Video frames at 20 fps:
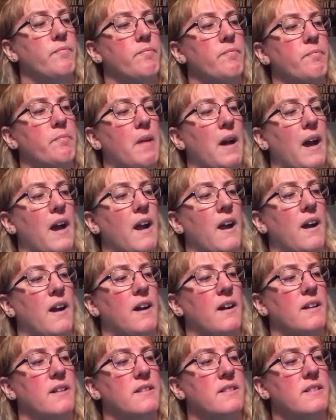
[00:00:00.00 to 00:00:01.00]
by
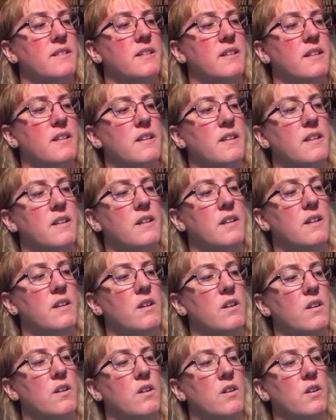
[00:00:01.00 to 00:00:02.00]
Hans
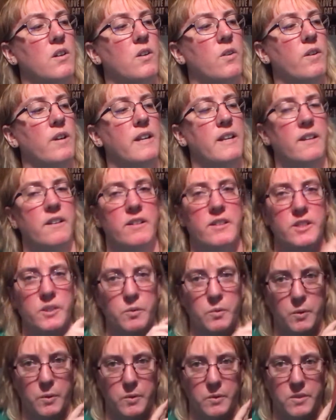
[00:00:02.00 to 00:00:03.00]
Corneil de
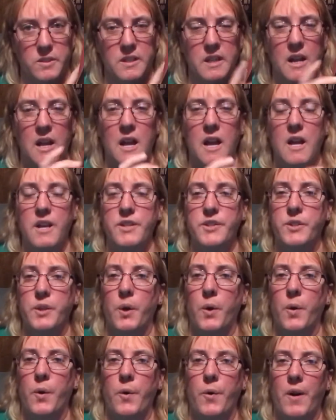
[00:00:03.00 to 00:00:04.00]
Roos.
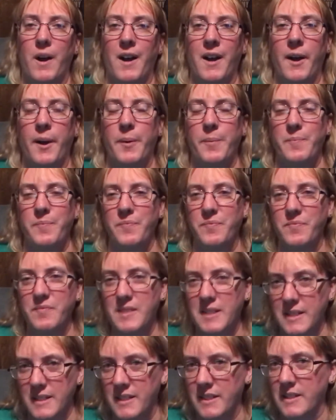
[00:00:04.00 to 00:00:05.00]
So
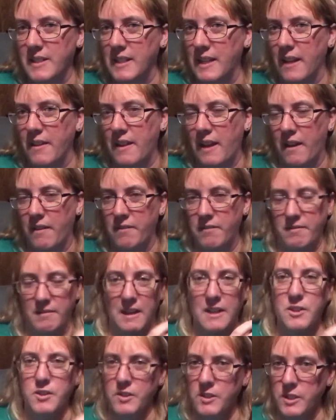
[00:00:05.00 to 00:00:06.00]
this is again that
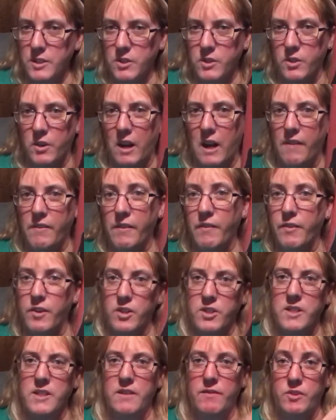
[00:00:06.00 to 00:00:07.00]
interesting story of a
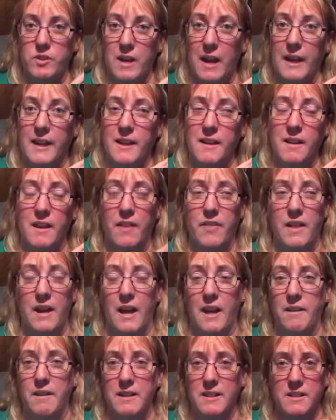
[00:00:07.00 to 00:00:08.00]
version of Dracula
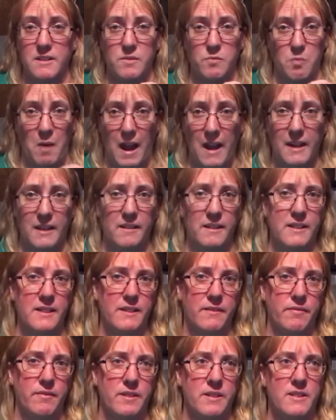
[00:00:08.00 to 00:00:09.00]
that is radically
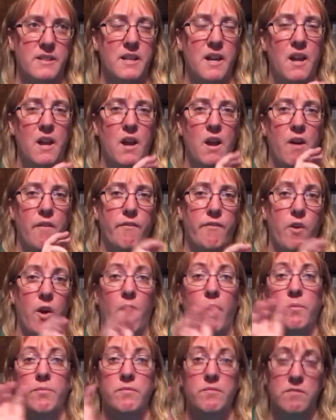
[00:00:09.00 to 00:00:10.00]
different
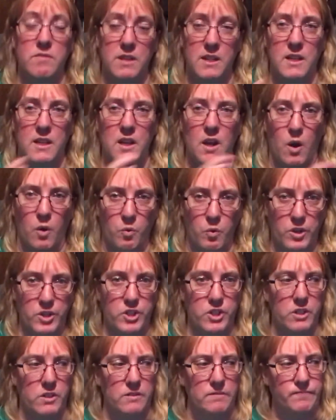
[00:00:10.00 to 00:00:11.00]
from the
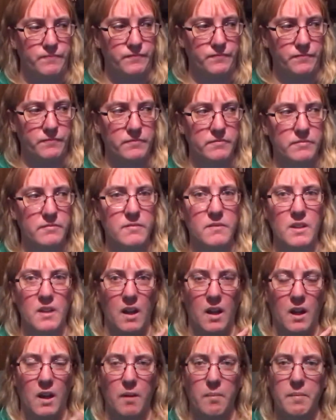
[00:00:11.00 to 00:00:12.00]
original.
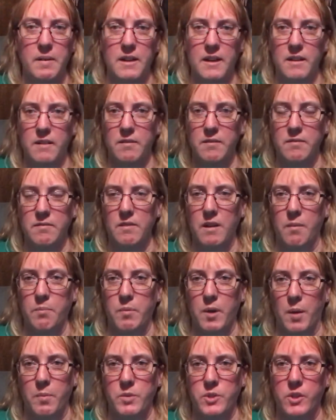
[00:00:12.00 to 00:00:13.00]
Bram
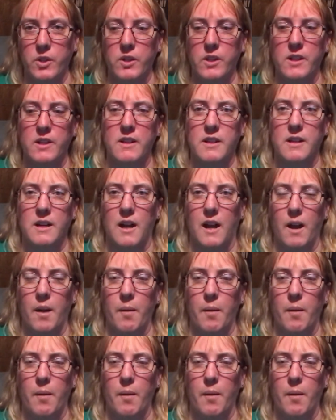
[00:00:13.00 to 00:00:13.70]
Stoker